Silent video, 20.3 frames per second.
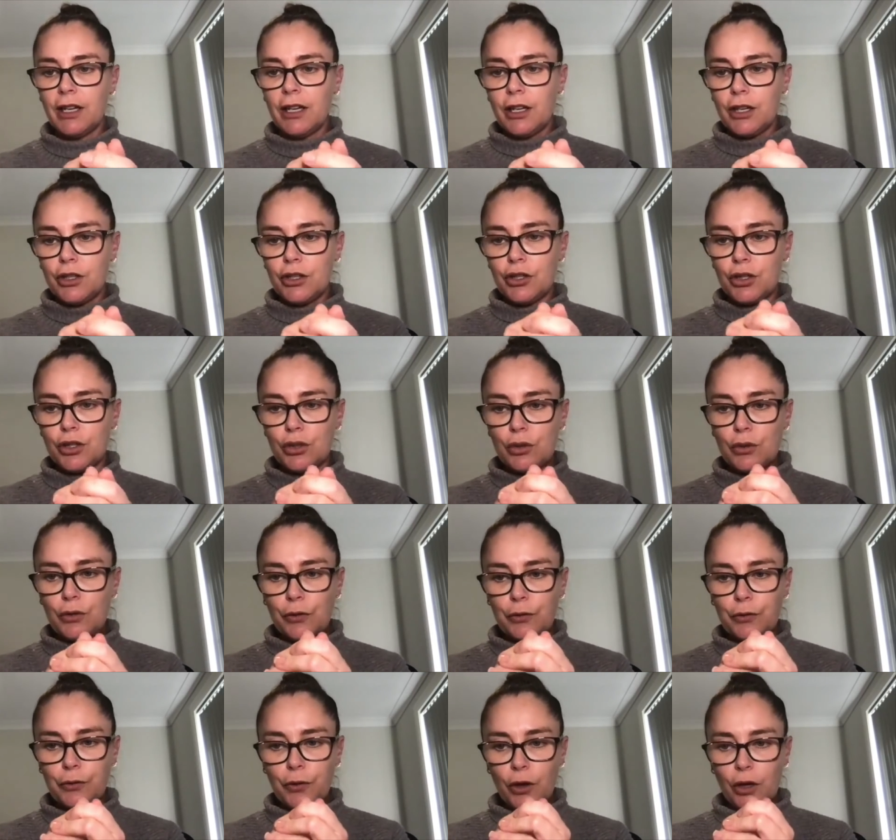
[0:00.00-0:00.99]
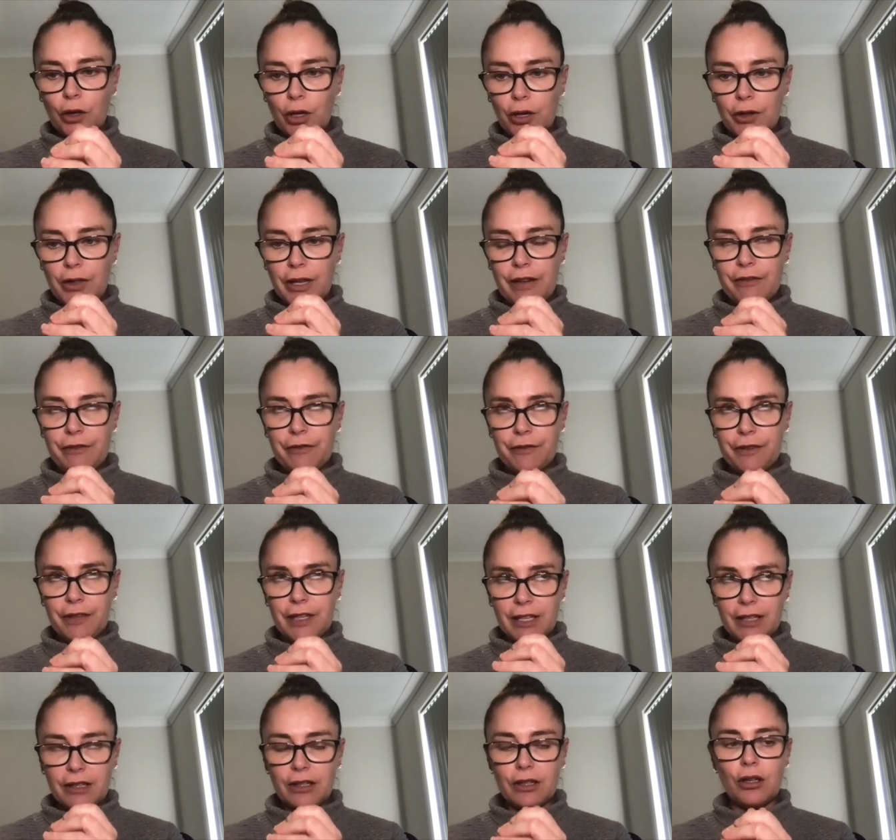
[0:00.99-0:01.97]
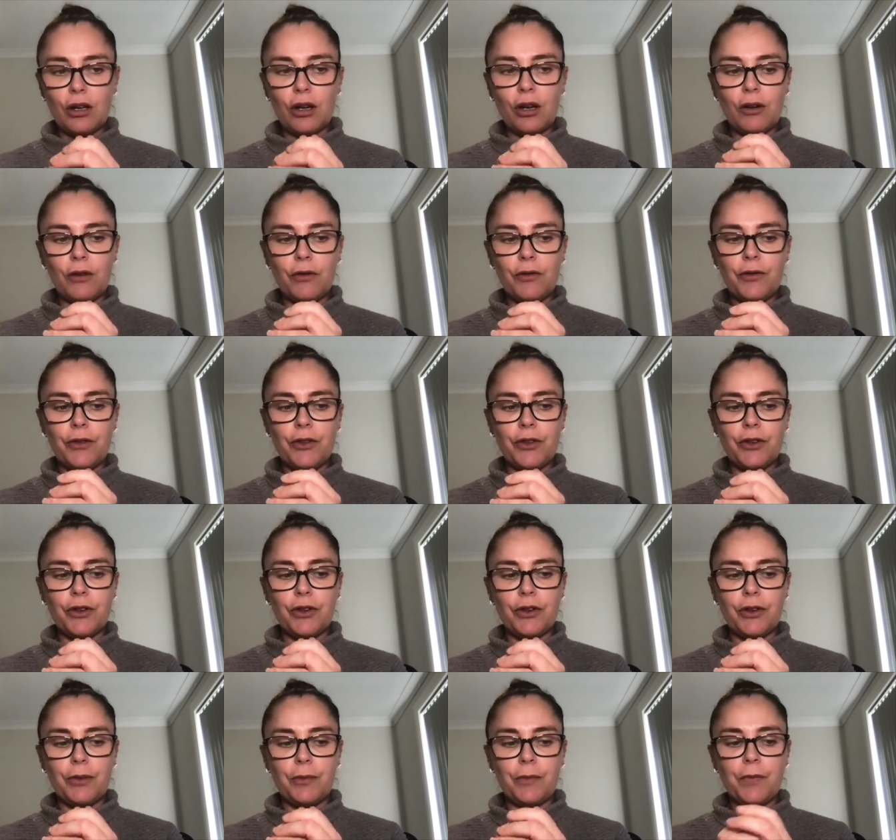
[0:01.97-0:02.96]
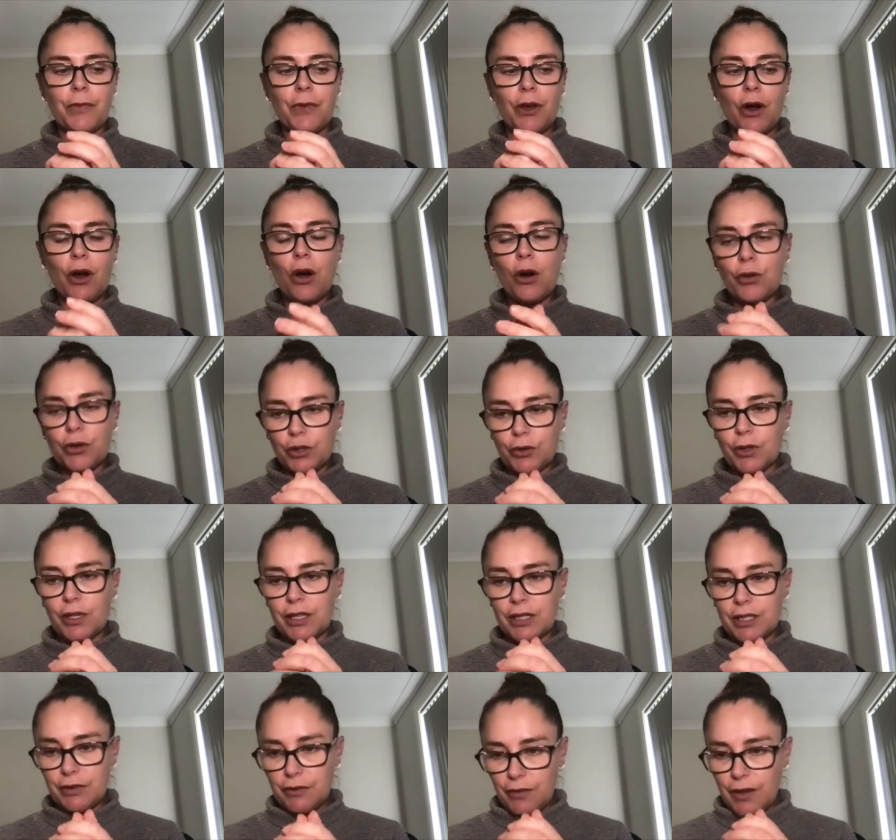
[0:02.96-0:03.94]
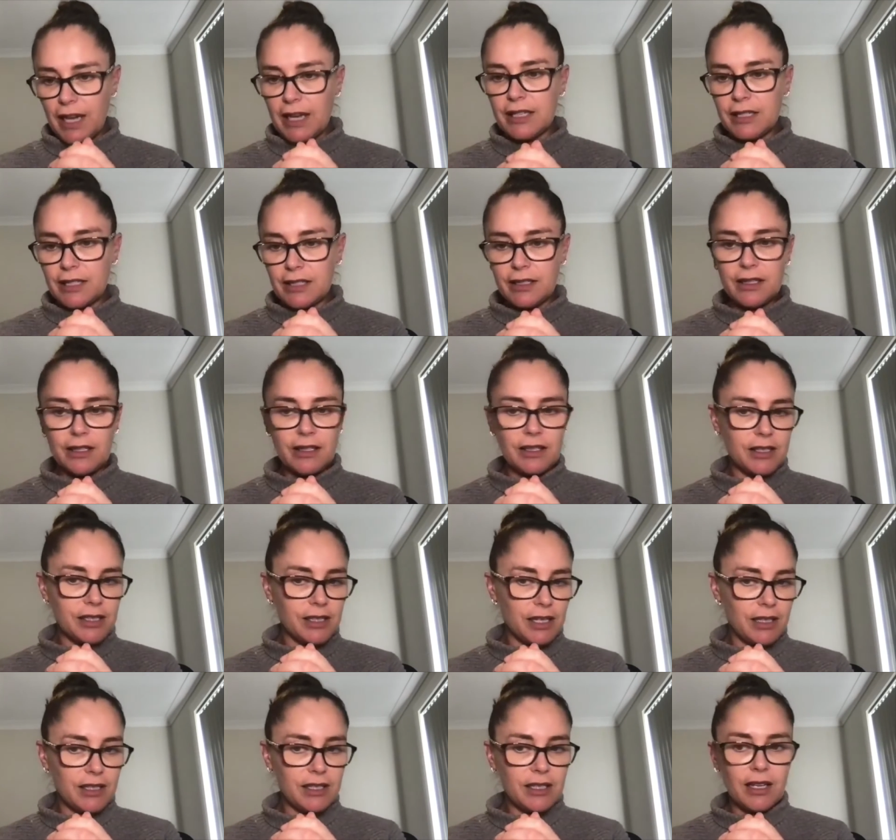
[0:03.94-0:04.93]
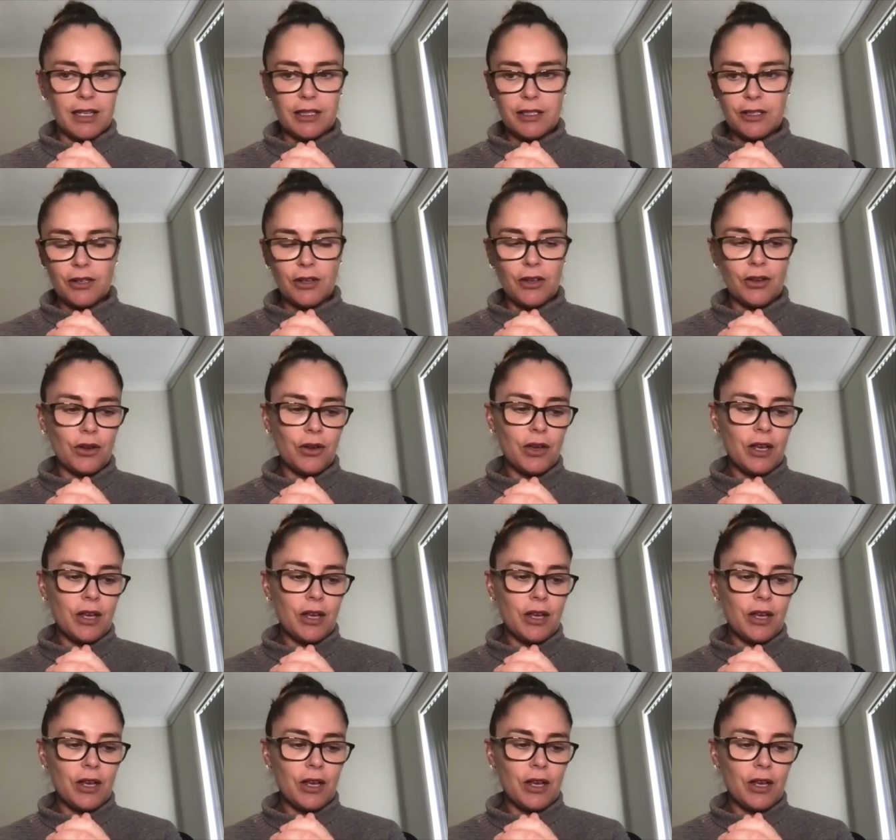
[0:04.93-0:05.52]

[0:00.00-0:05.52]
to follow that feel of the halter on its face into the center. So